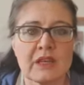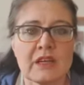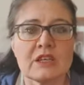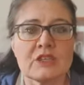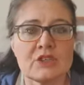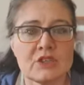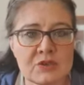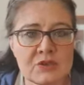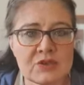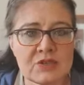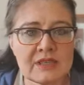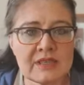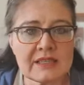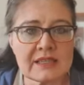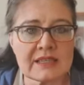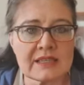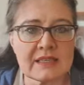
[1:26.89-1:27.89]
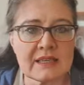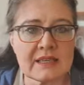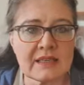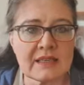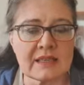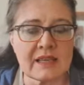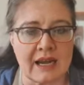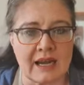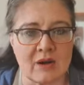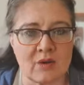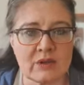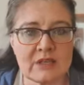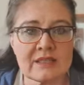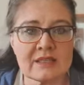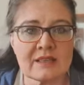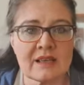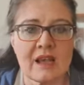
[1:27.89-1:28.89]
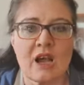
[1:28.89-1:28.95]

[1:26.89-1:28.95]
due to these extended hours,